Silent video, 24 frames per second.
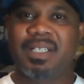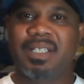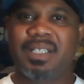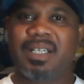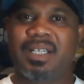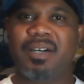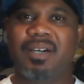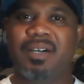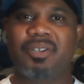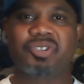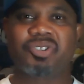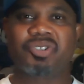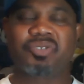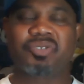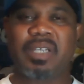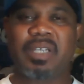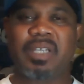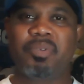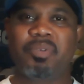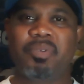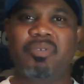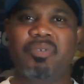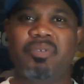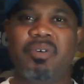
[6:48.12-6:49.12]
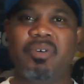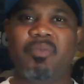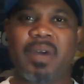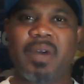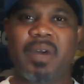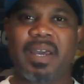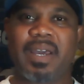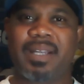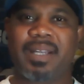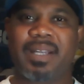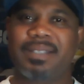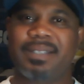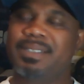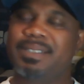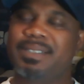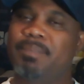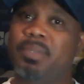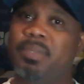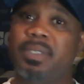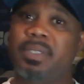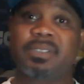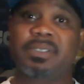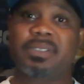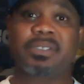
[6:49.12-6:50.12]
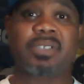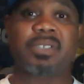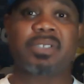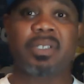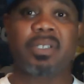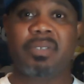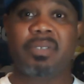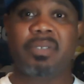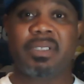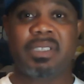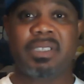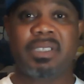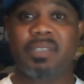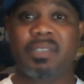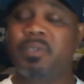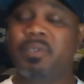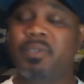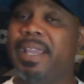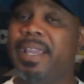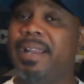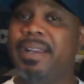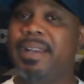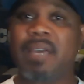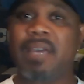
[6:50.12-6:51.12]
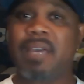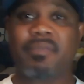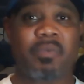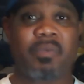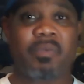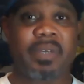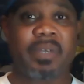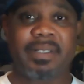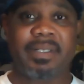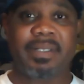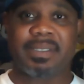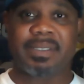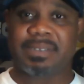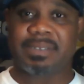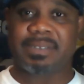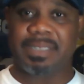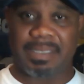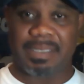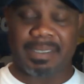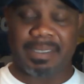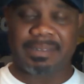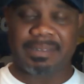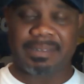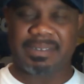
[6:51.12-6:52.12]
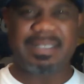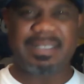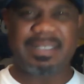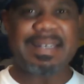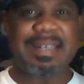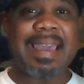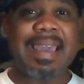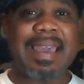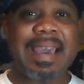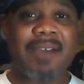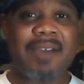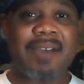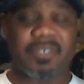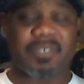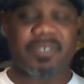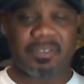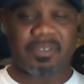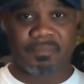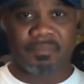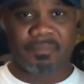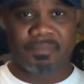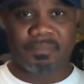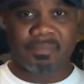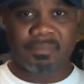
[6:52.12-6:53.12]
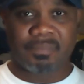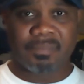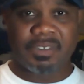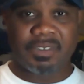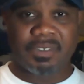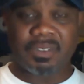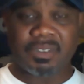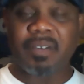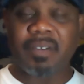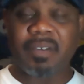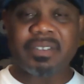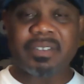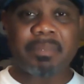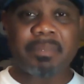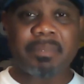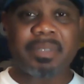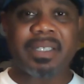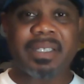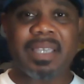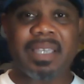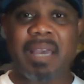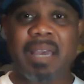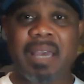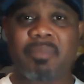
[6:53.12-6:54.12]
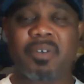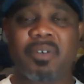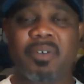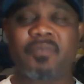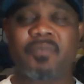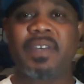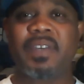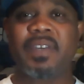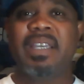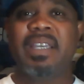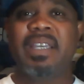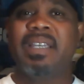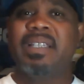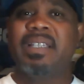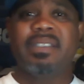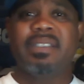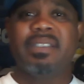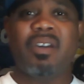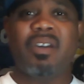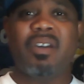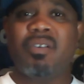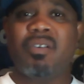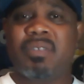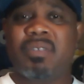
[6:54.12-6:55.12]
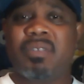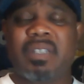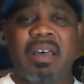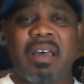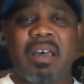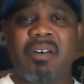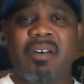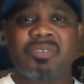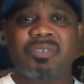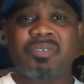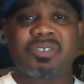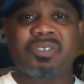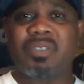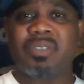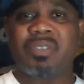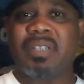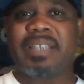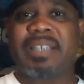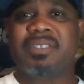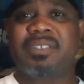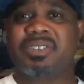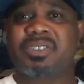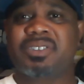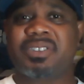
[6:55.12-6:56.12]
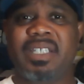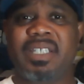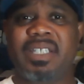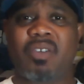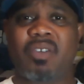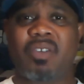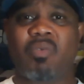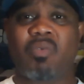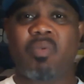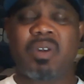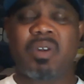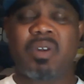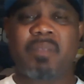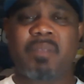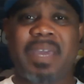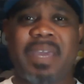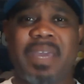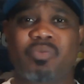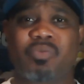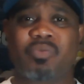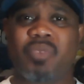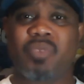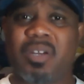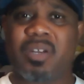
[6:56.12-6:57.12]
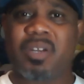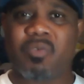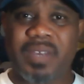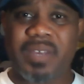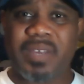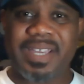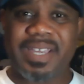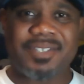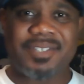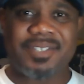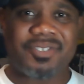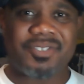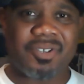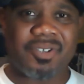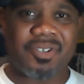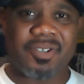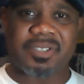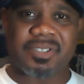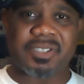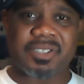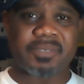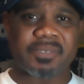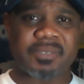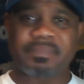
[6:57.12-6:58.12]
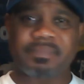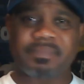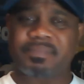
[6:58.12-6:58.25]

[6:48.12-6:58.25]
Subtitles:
Oh, straight blue and white. I said, boy, this is totally different. We ain't never witnessed nothing like that. Never. As long as I've been a Cowboy fan, Also, like just seeing the quarterbacks wearing red jerseys.